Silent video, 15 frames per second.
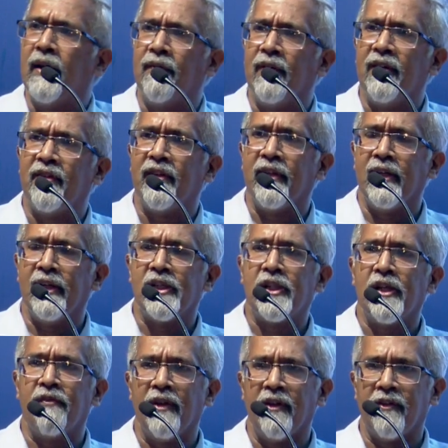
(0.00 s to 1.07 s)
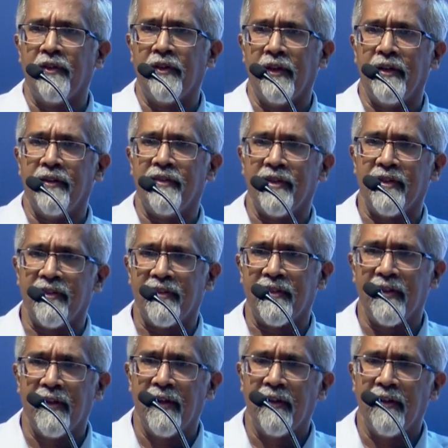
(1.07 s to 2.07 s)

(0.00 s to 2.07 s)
levels in the initial phase of the disease.